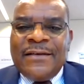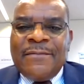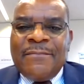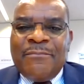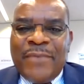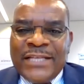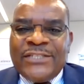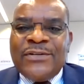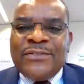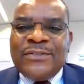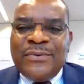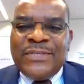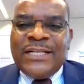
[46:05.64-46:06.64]
based on
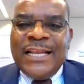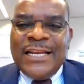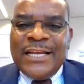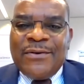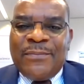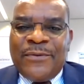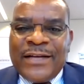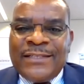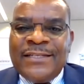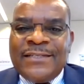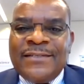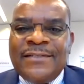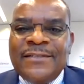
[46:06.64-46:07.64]
good clinical
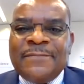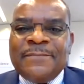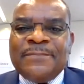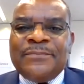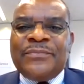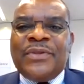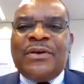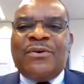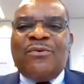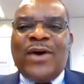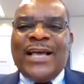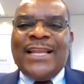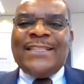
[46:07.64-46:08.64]
practice,
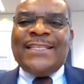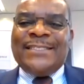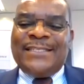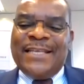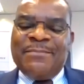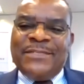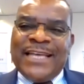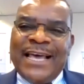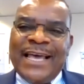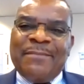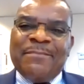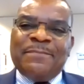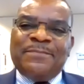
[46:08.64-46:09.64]
while at the same
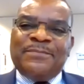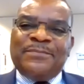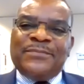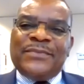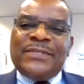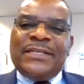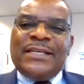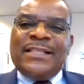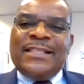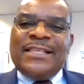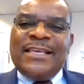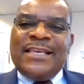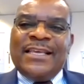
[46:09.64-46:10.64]
time,
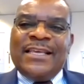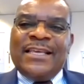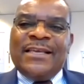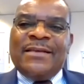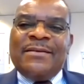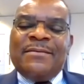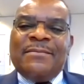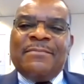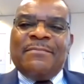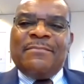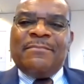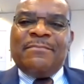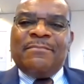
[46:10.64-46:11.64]
the
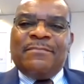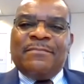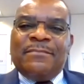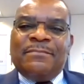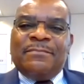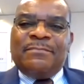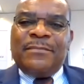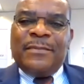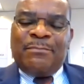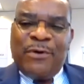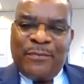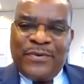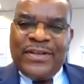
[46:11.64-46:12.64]

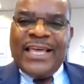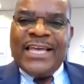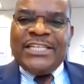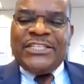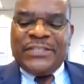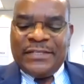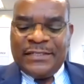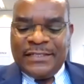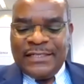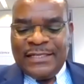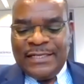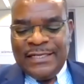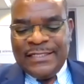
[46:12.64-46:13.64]
population,
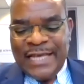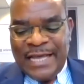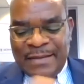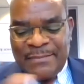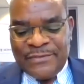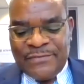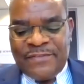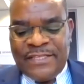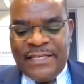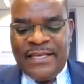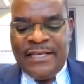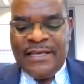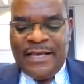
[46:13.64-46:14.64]
in terms of
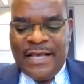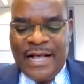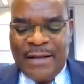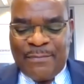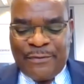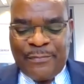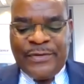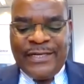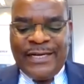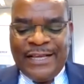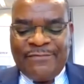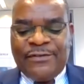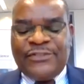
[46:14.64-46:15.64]
the appropriate
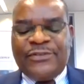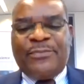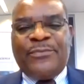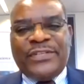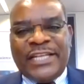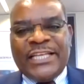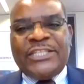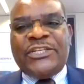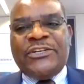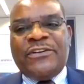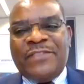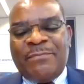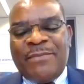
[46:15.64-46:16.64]
levels of protection
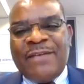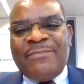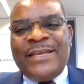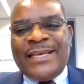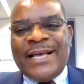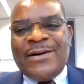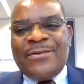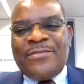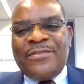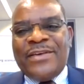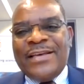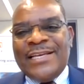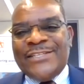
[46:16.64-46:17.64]
of the public health,
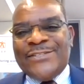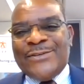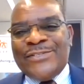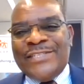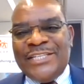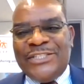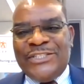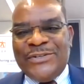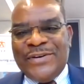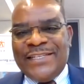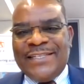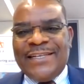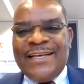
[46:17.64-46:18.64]
is also
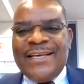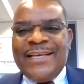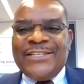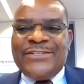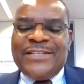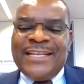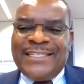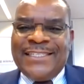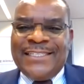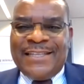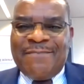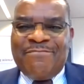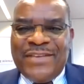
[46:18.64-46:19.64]
ensured. So that is
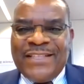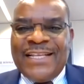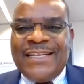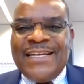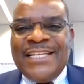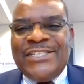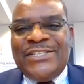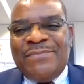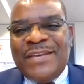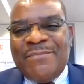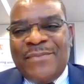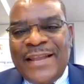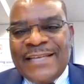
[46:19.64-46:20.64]
something that needs to be
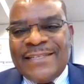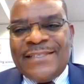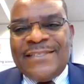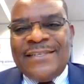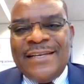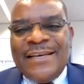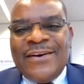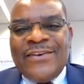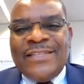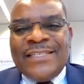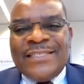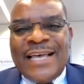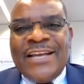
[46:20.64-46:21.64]
in place on the
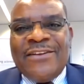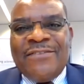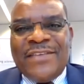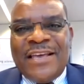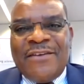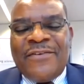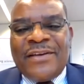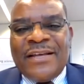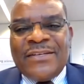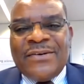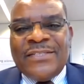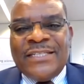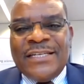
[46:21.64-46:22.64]
side of the African
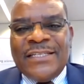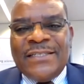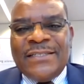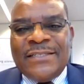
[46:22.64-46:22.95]
continent.